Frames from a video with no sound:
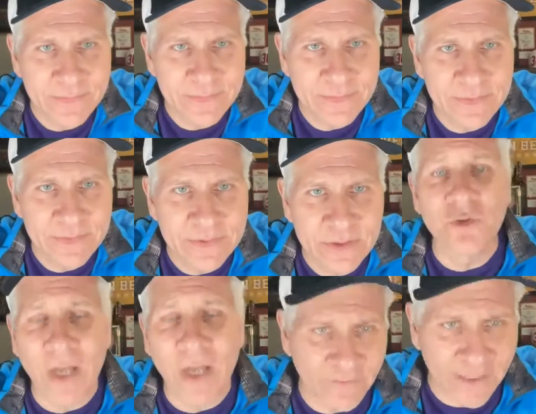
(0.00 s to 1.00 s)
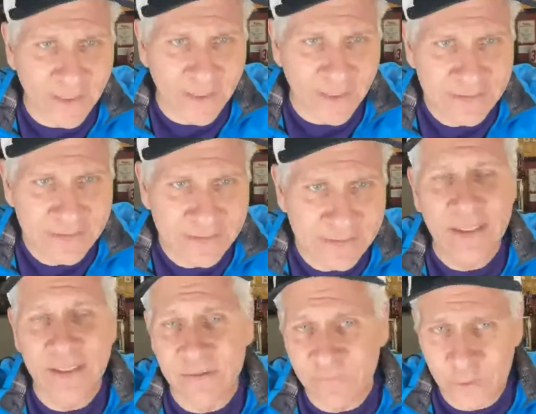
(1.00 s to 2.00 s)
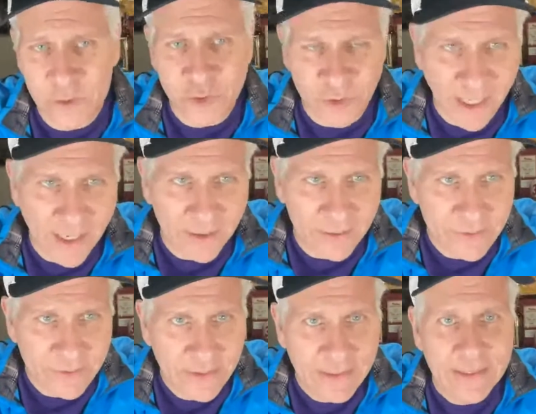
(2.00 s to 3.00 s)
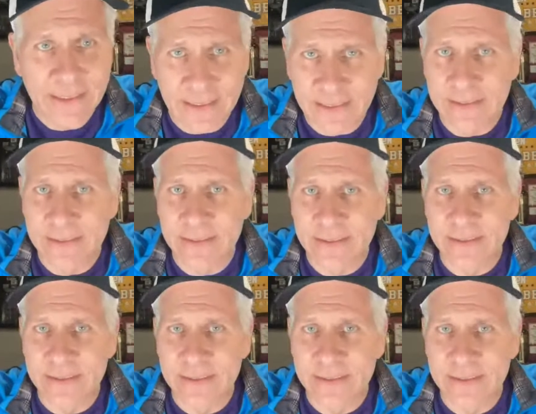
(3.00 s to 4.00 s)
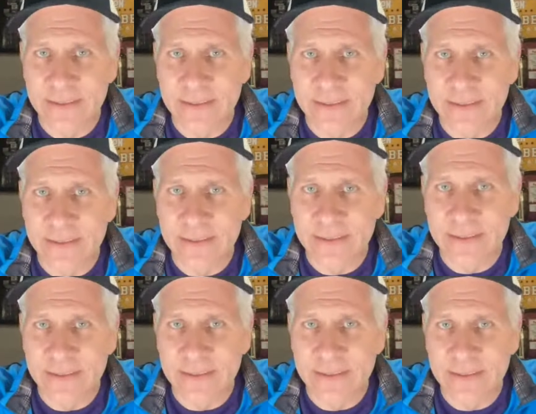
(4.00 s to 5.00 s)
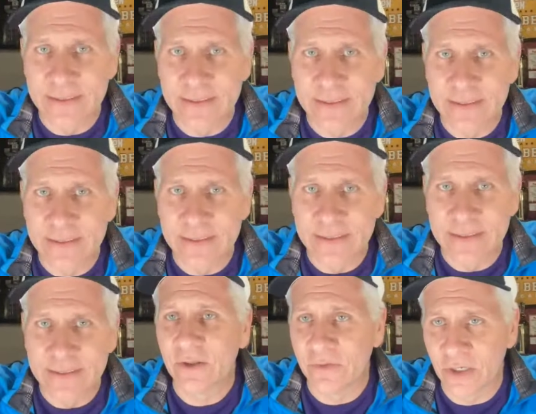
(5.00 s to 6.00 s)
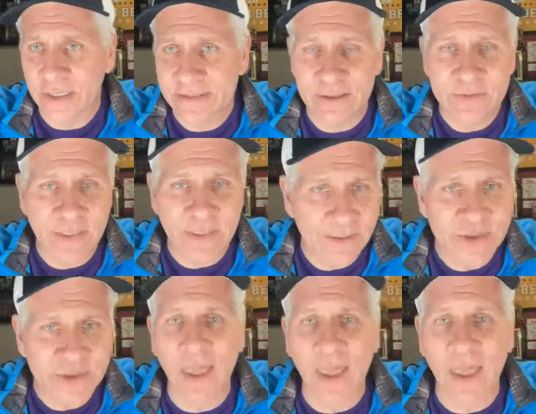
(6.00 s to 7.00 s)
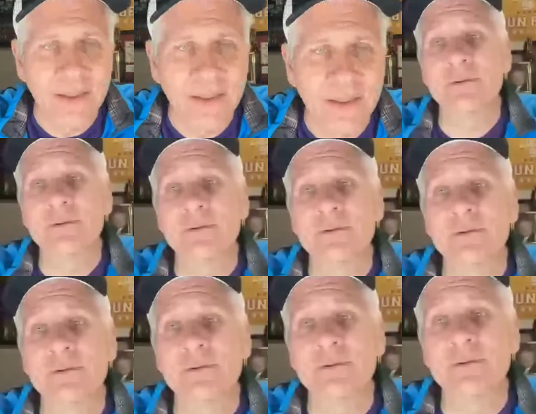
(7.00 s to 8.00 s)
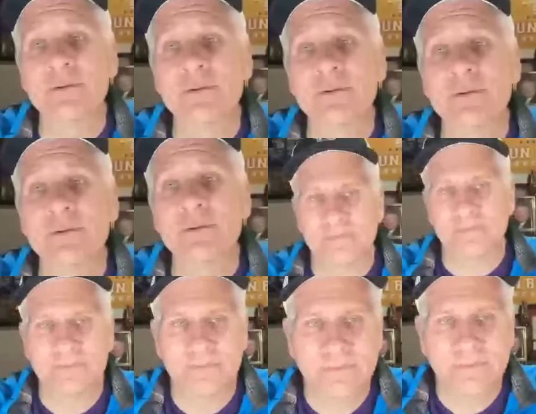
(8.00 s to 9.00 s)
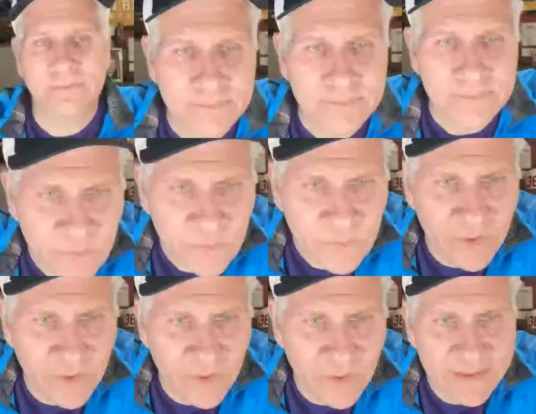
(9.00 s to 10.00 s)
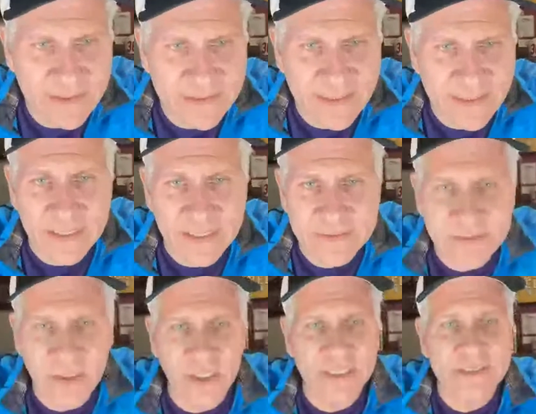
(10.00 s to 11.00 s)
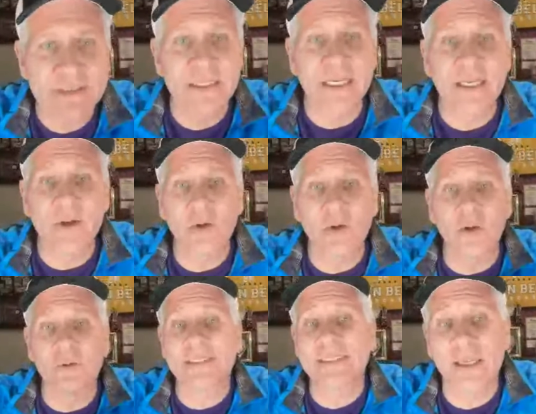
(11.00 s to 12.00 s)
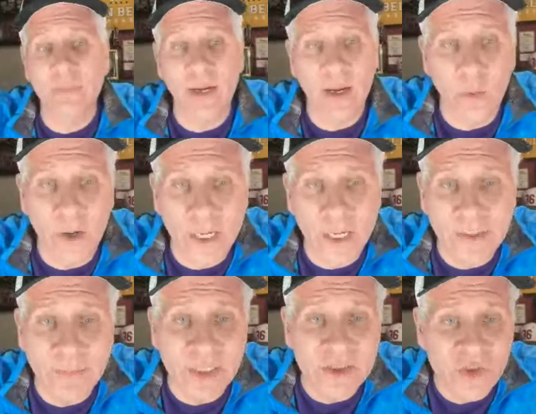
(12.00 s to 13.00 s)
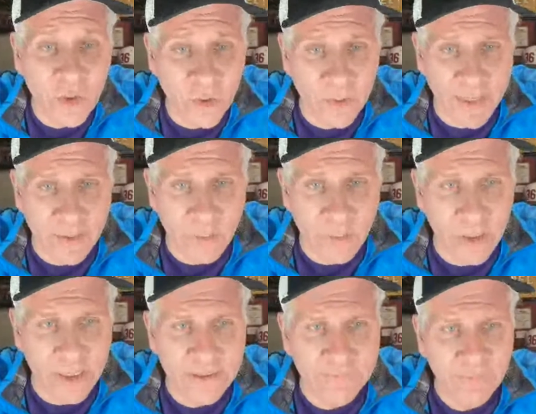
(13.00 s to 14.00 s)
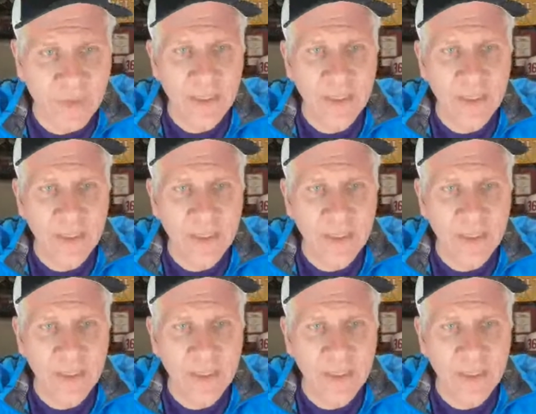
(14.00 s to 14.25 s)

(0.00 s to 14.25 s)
The team you do not want to face in the first round is Nuggets. I'll take my chances with any other team outside of the Nuggets. So let's see the standings. Nuggets lead Oklahoma City by 1 and Minnesota by 1.